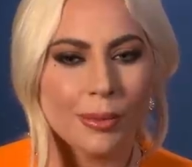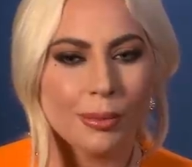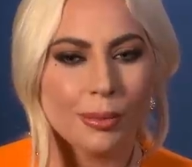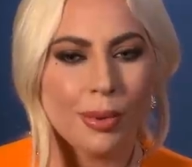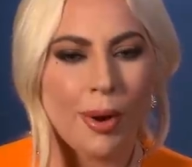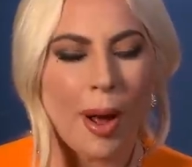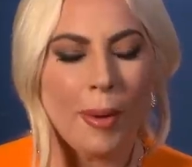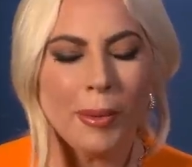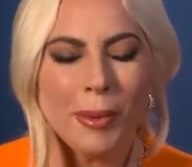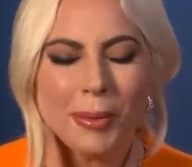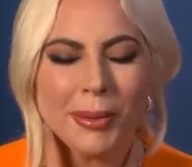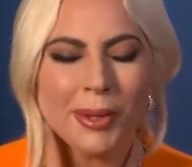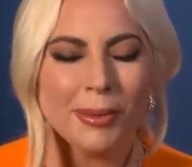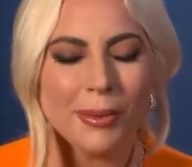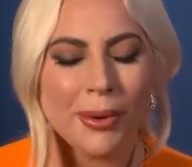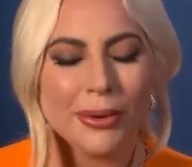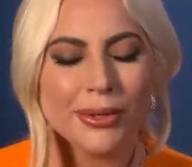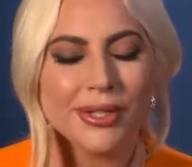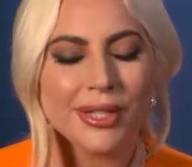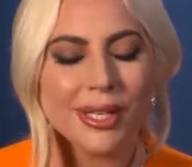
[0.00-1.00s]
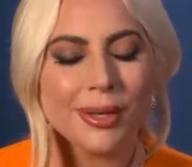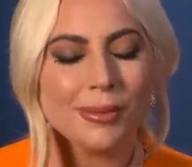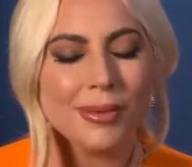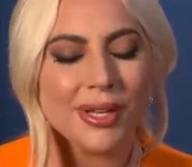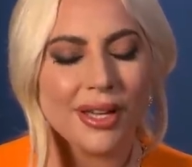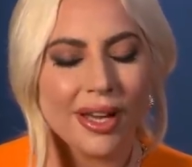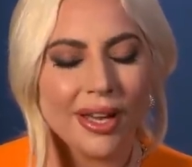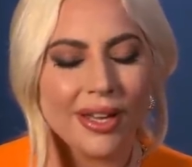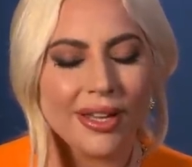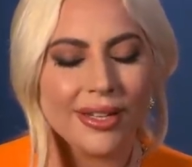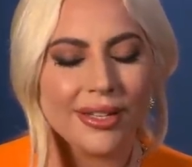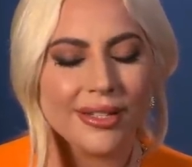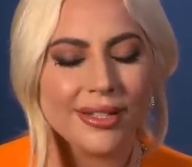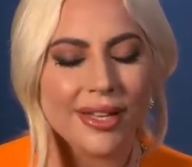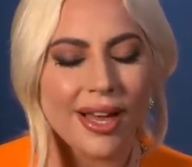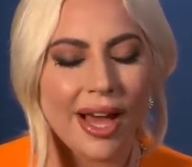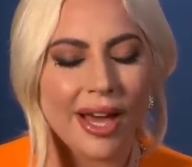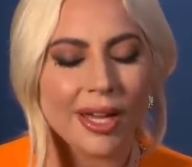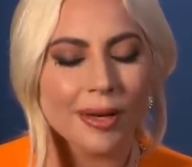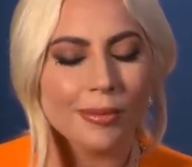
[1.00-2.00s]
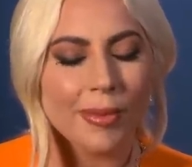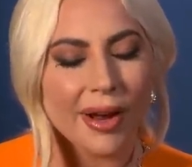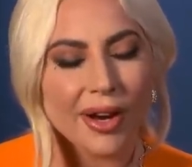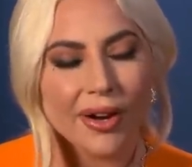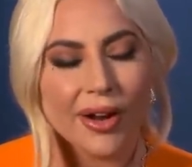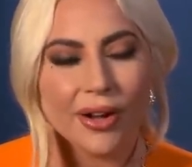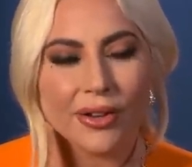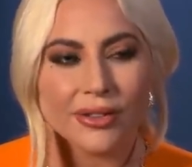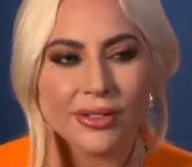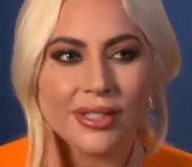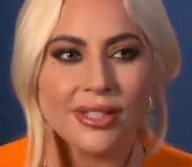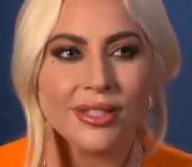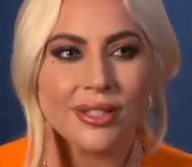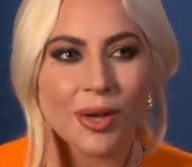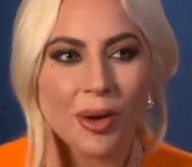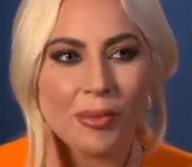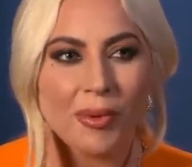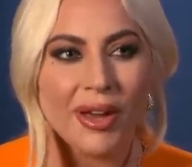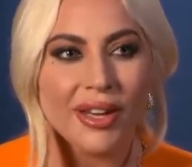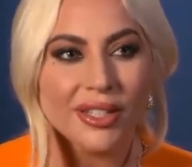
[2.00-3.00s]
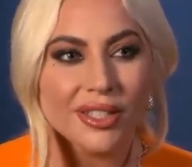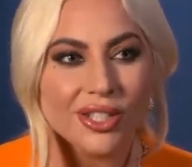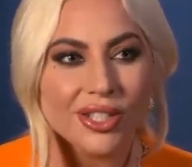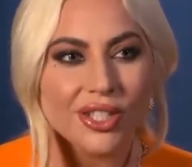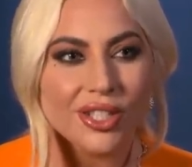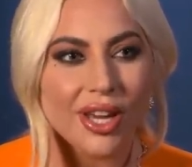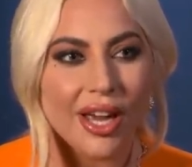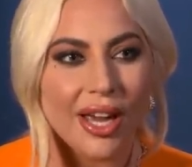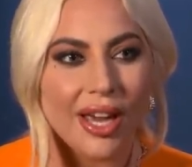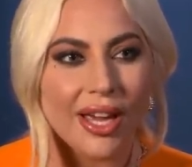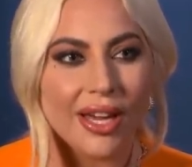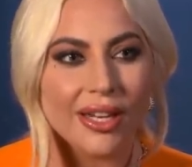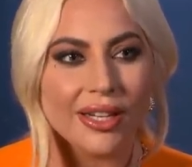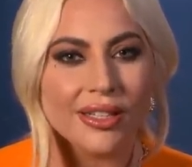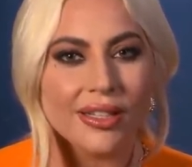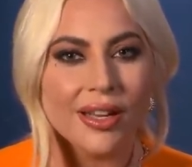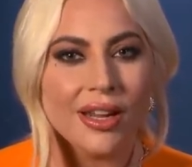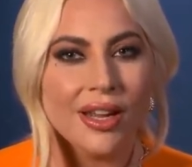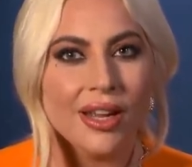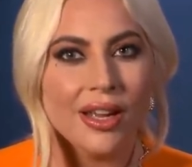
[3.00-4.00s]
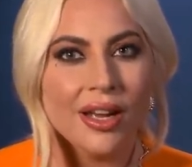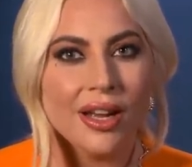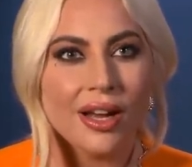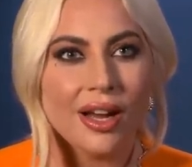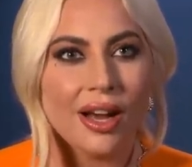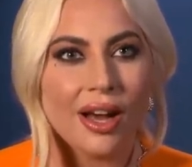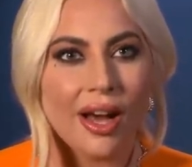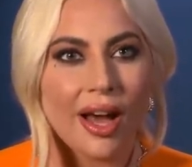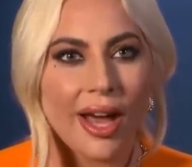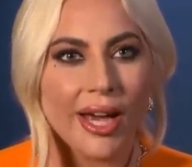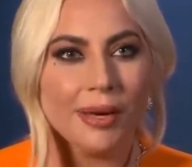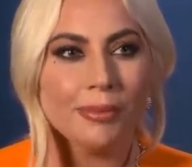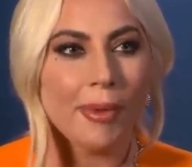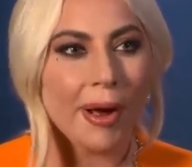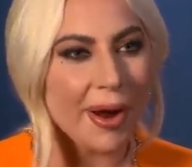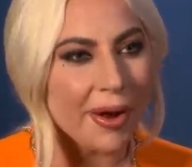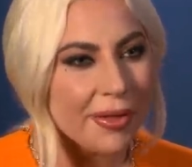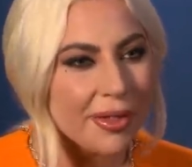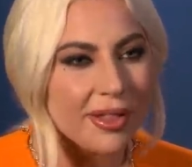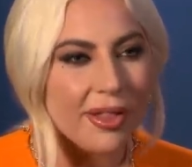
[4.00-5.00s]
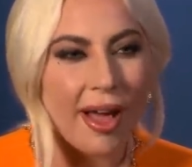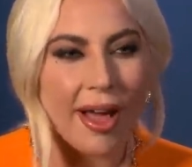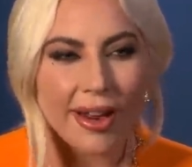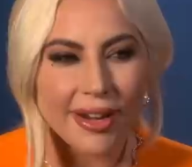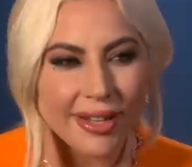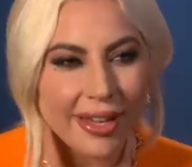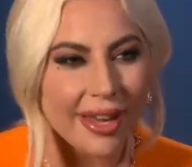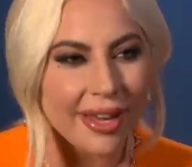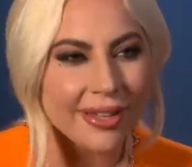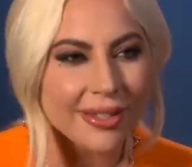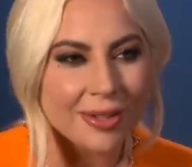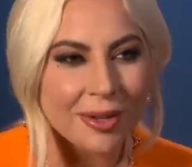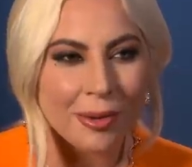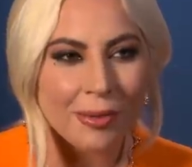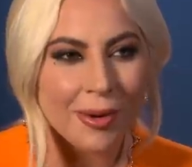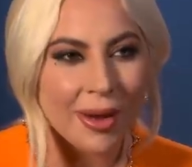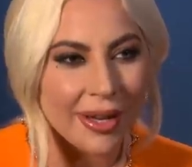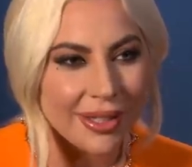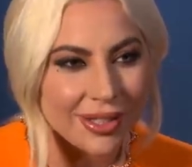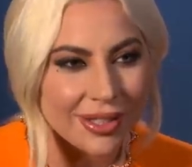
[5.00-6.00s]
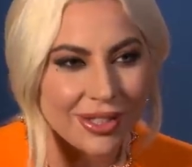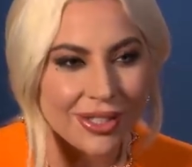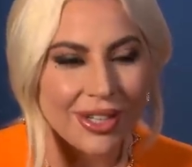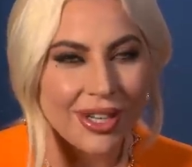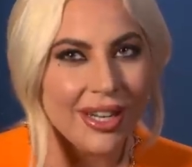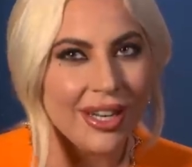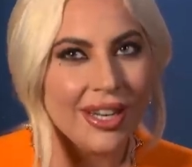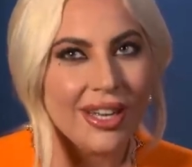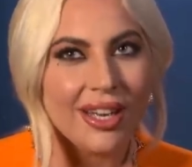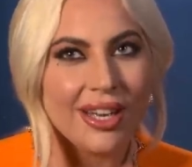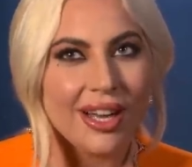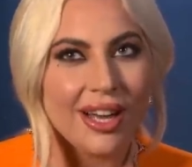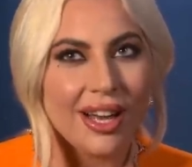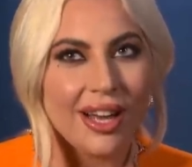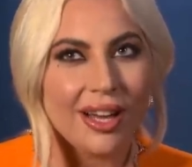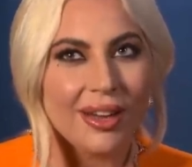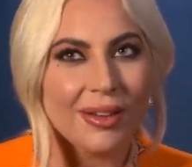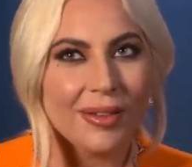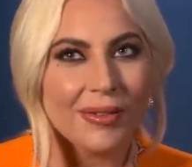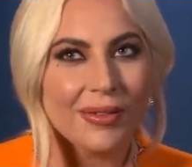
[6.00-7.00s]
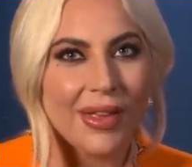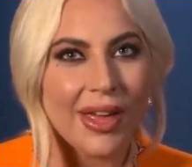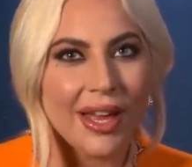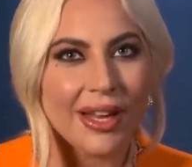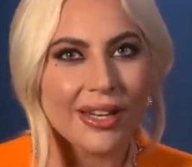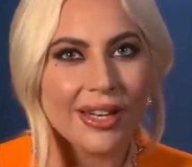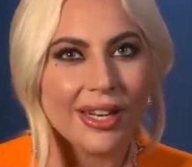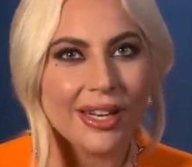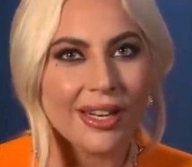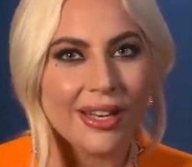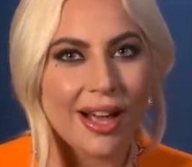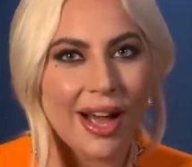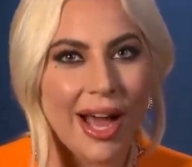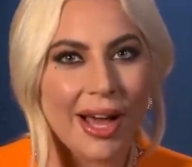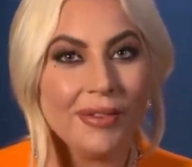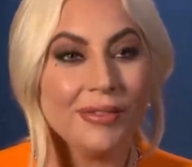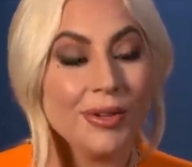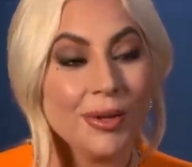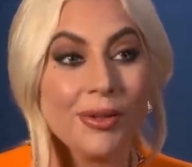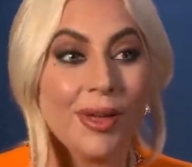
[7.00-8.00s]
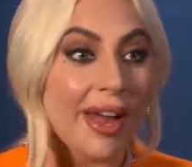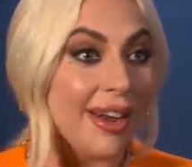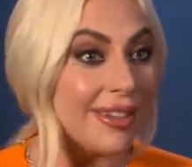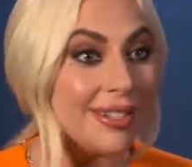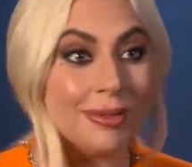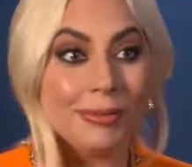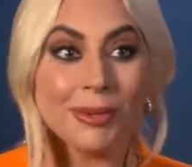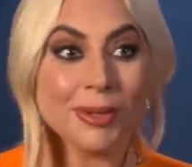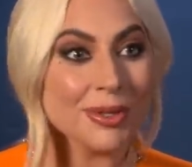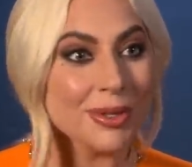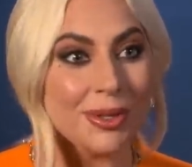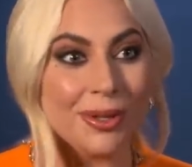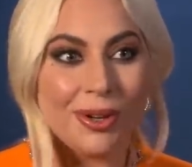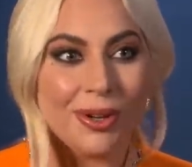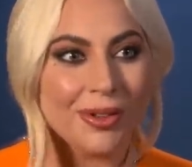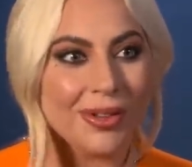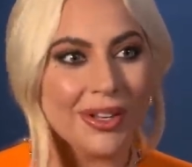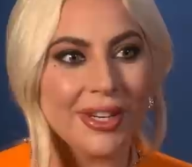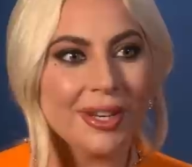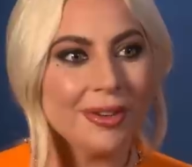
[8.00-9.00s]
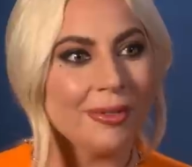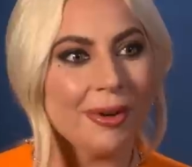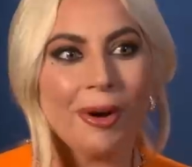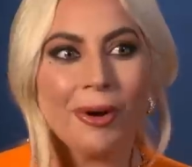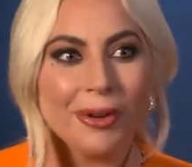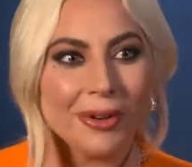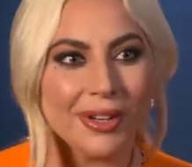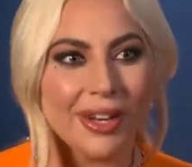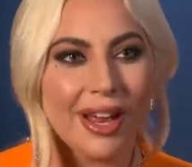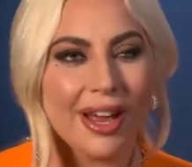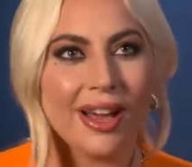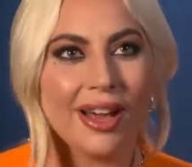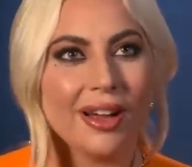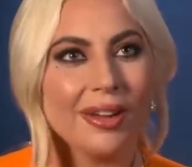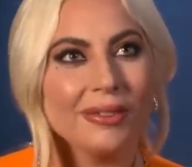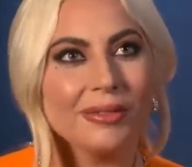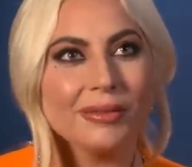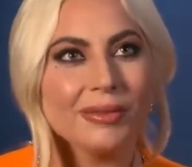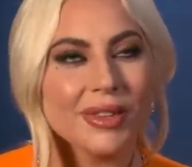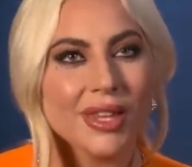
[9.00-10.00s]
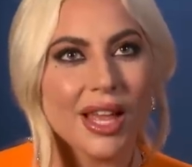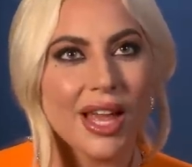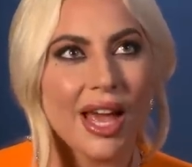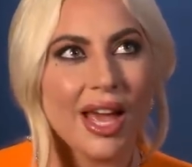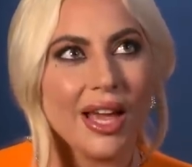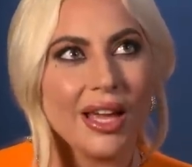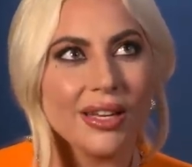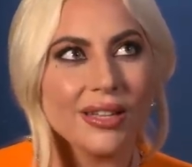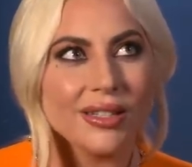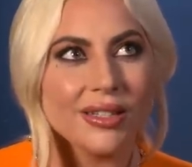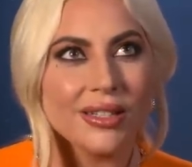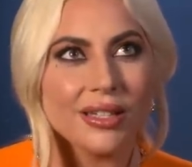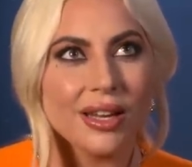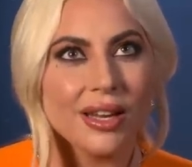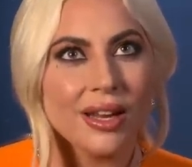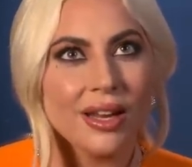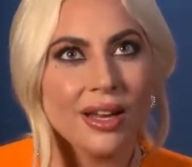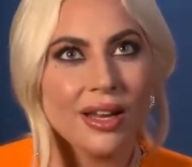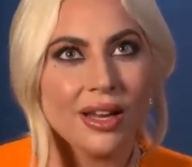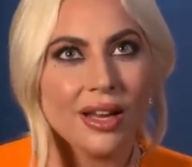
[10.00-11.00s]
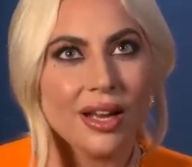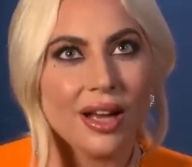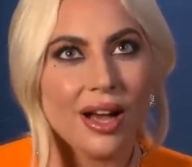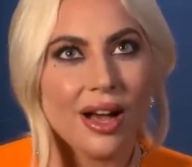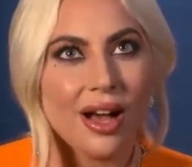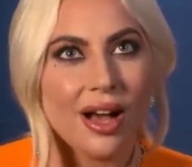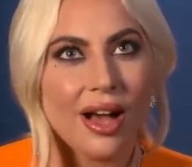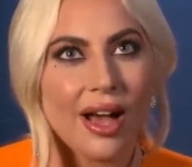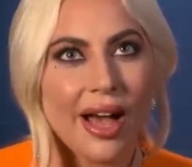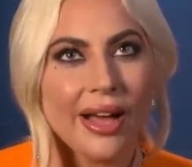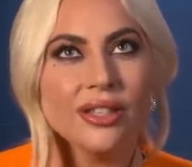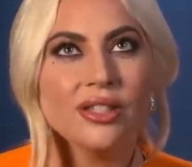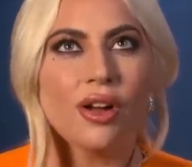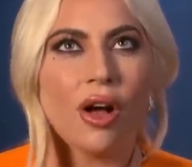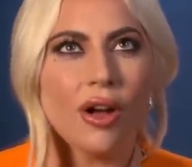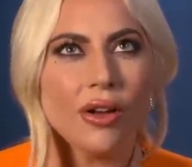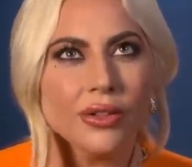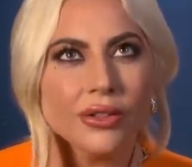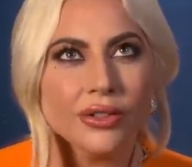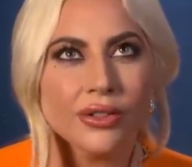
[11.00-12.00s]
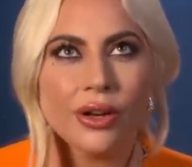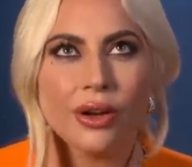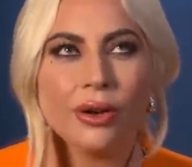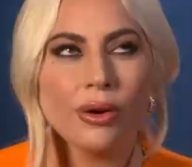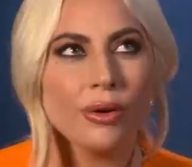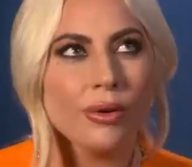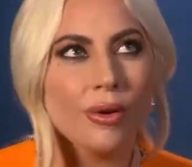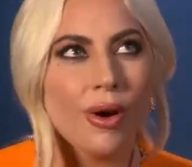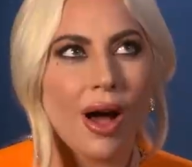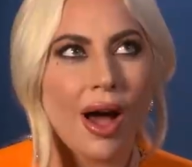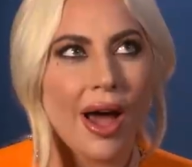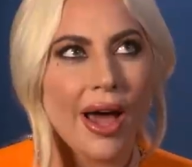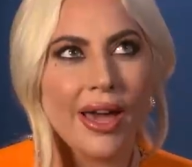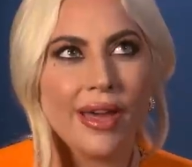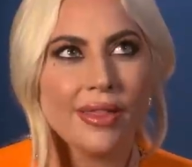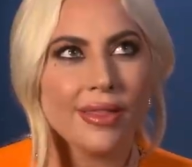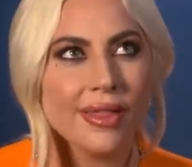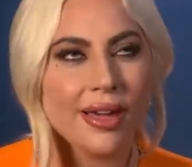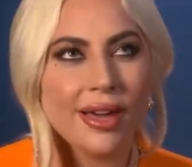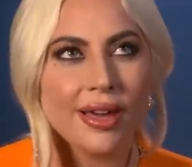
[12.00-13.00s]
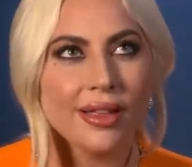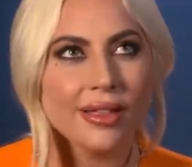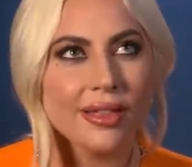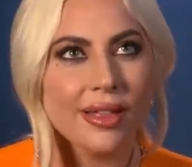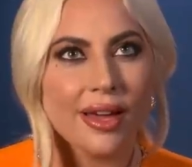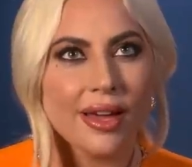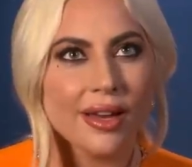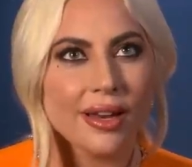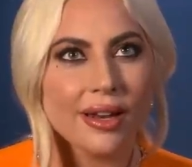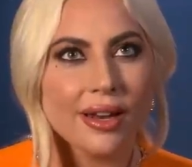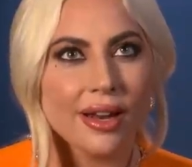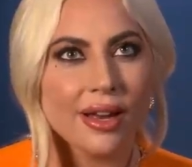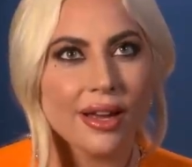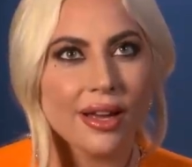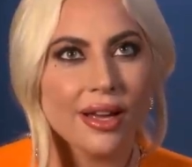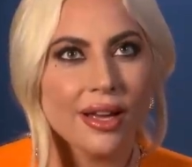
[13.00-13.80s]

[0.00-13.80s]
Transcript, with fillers: probably mostly because I admire Elton so much and uh, I admire The Lion King so much. Uh, and I view that as a musical that he wrote. Um, and and also, I think that